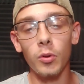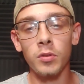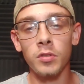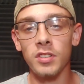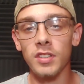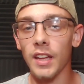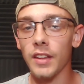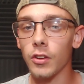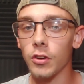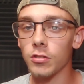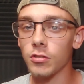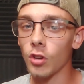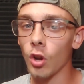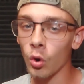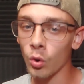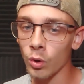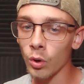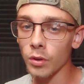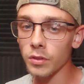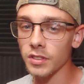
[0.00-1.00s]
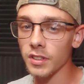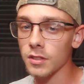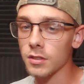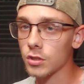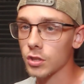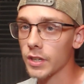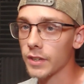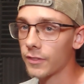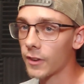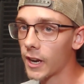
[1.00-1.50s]
who say there's no rules in a
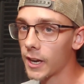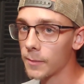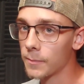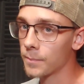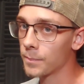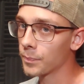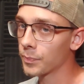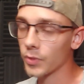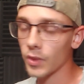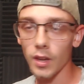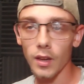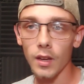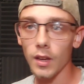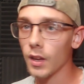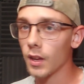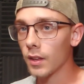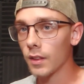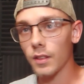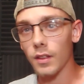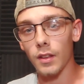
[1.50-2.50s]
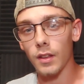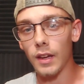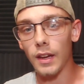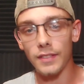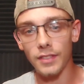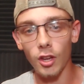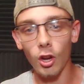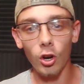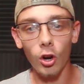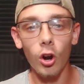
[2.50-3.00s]
street fight,
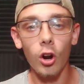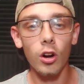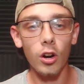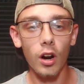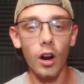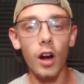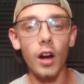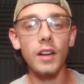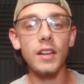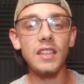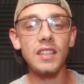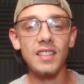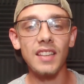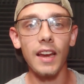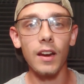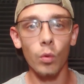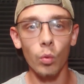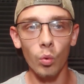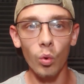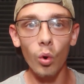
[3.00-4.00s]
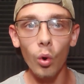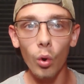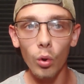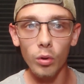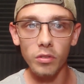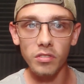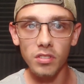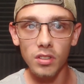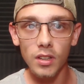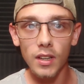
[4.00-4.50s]
there are unsaid
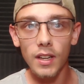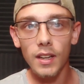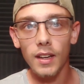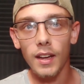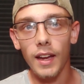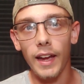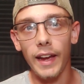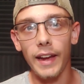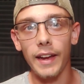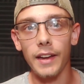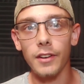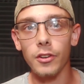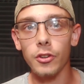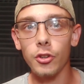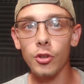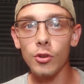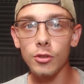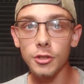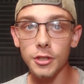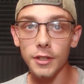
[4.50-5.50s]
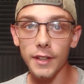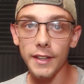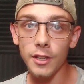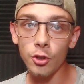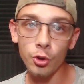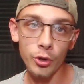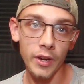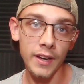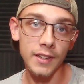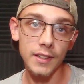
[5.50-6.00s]
rules. And usually
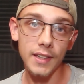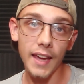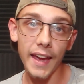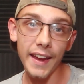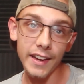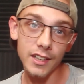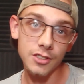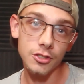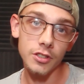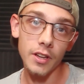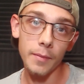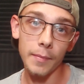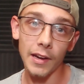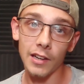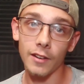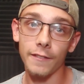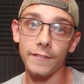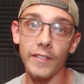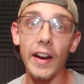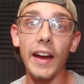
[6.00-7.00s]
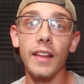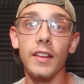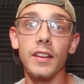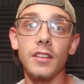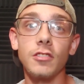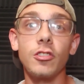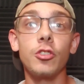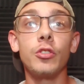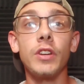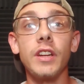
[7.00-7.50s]
you can gauge the amount of
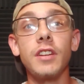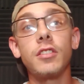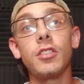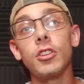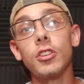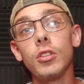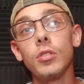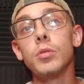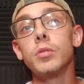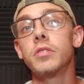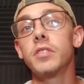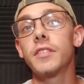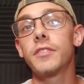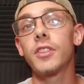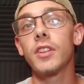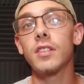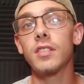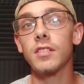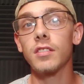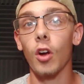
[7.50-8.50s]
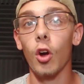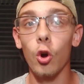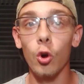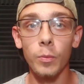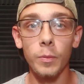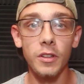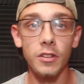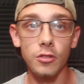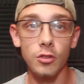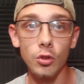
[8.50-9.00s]
violence you need to use. If this is a
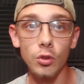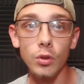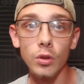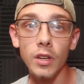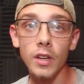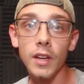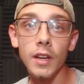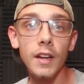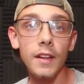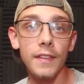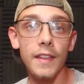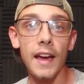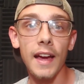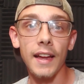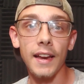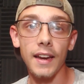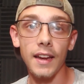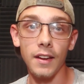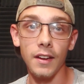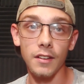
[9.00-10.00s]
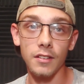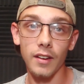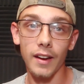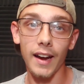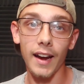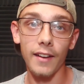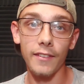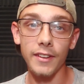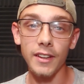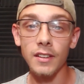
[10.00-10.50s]
homeless dude that is
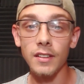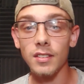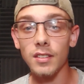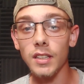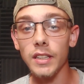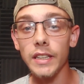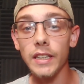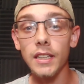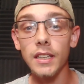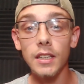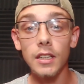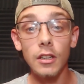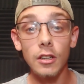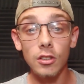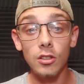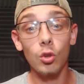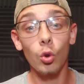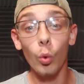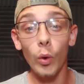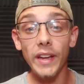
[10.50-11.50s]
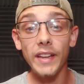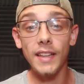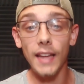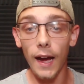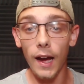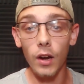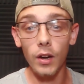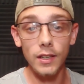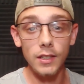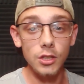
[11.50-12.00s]
obviously tweaked
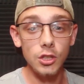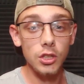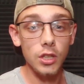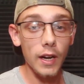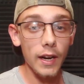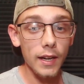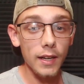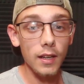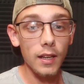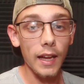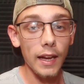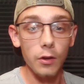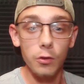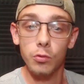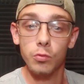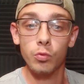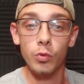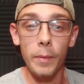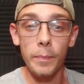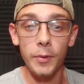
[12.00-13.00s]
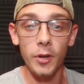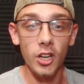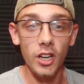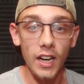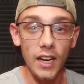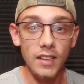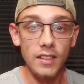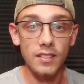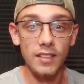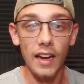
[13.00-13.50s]
out and trying to rip your
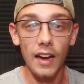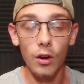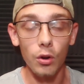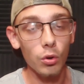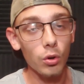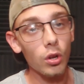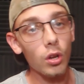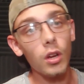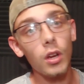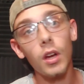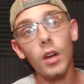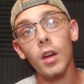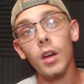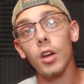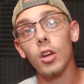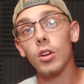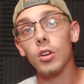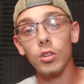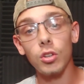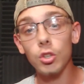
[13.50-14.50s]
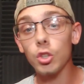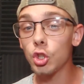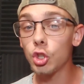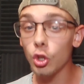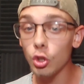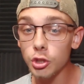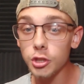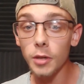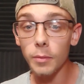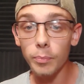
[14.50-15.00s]
guts out,
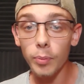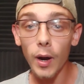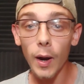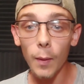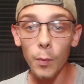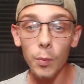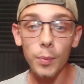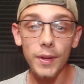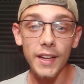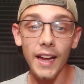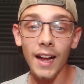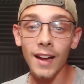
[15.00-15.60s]
you should probably